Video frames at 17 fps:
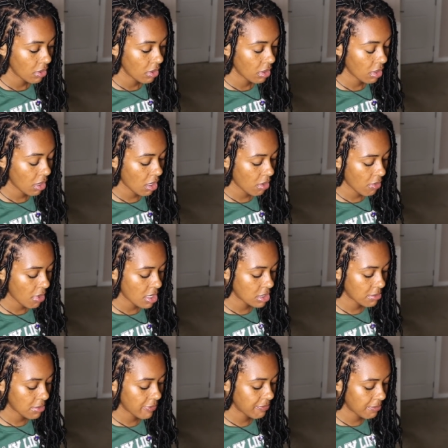God, why the
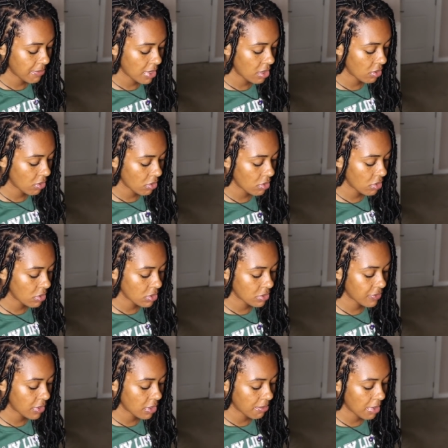Seven of Pentacles,
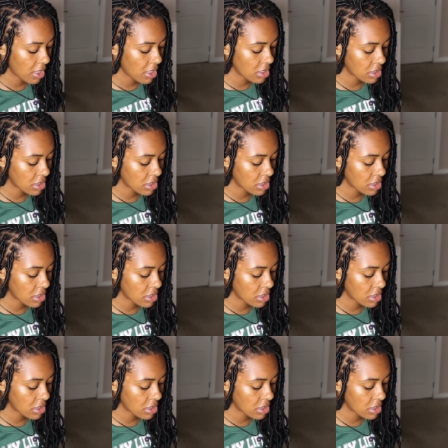Spirit of